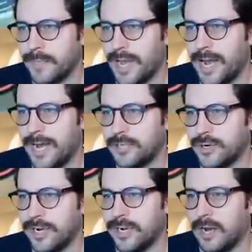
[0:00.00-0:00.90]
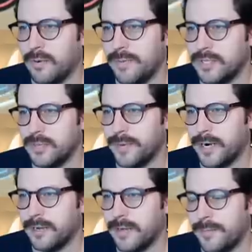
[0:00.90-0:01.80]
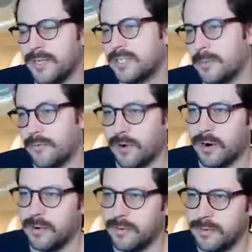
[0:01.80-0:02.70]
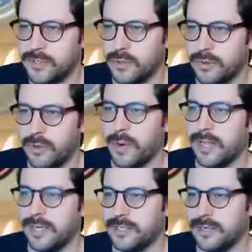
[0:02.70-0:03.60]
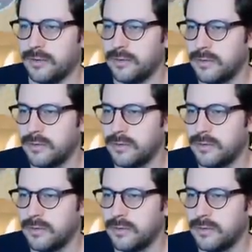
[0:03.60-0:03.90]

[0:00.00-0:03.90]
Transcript: Ah, Drednaw, we miss you, buddy. I mean, some of our solo queue allies don't.